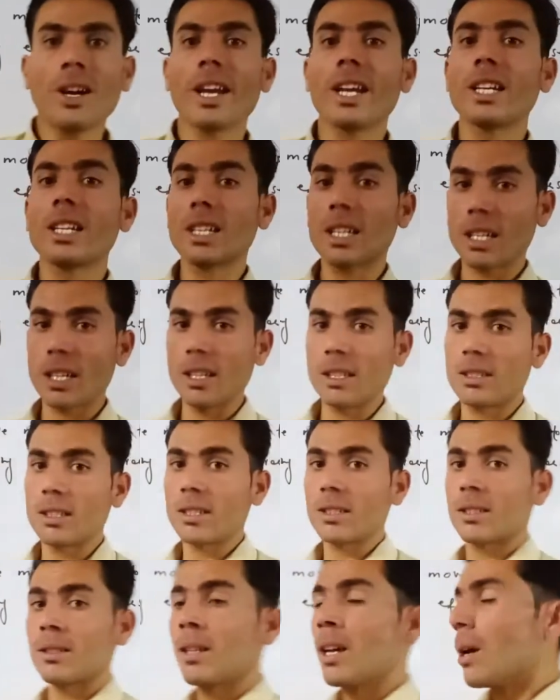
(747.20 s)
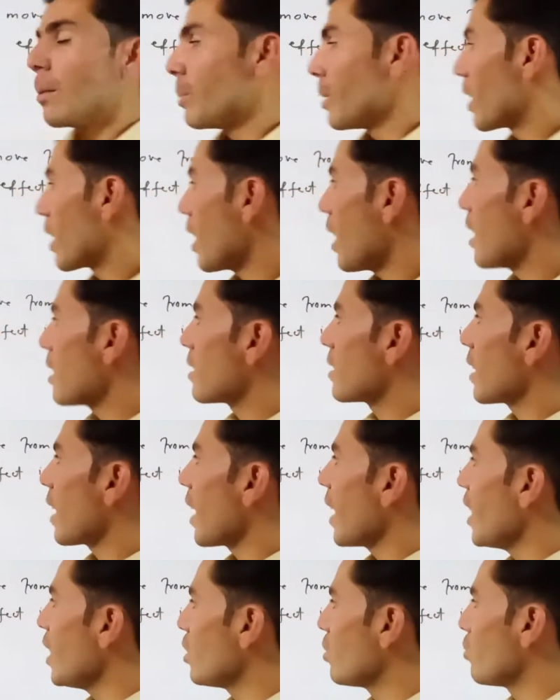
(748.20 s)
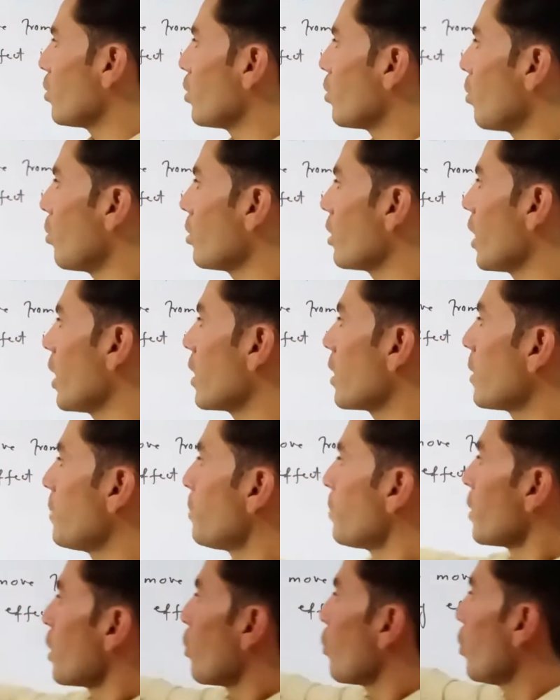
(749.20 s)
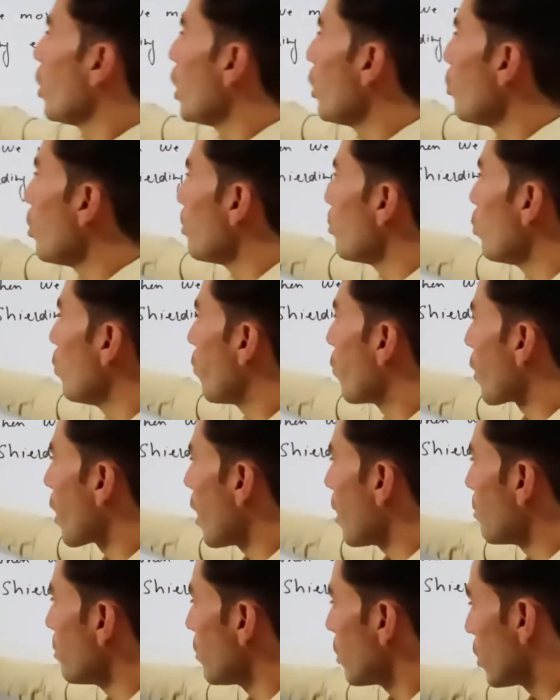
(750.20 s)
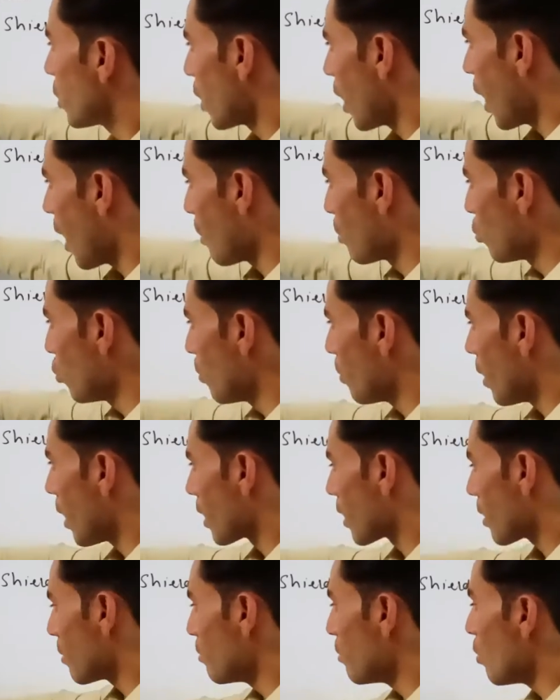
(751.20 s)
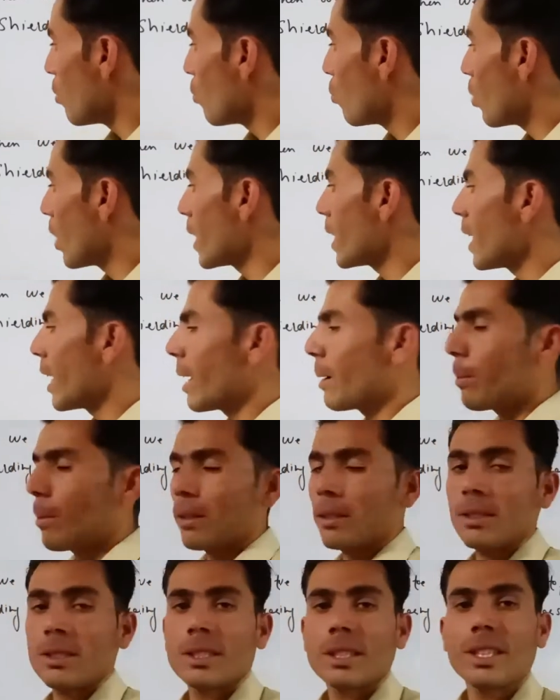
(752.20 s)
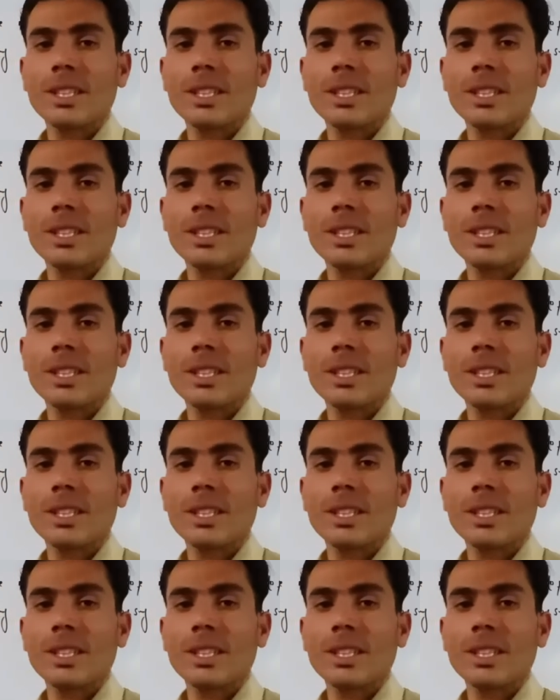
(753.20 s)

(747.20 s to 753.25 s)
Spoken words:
increases, because as we know that when we move from top to bottom, what happens?